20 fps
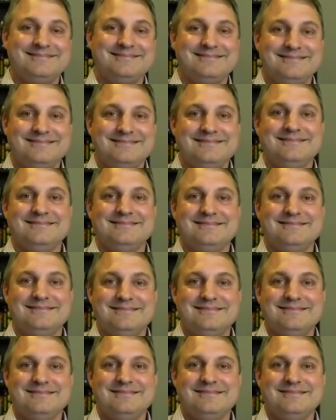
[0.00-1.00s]

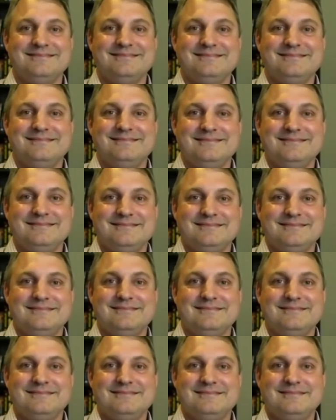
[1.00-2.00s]

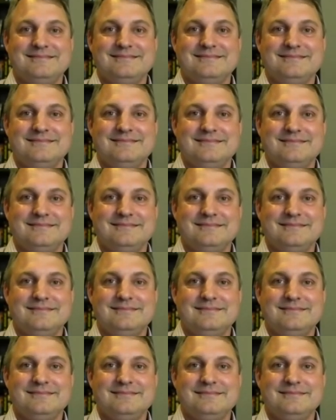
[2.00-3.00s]

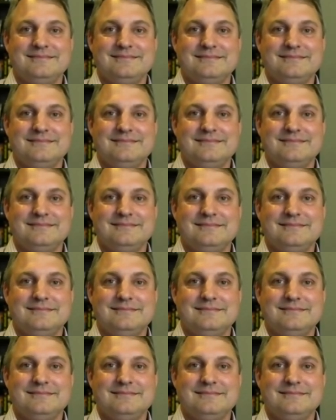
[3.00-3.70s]
(not speaking)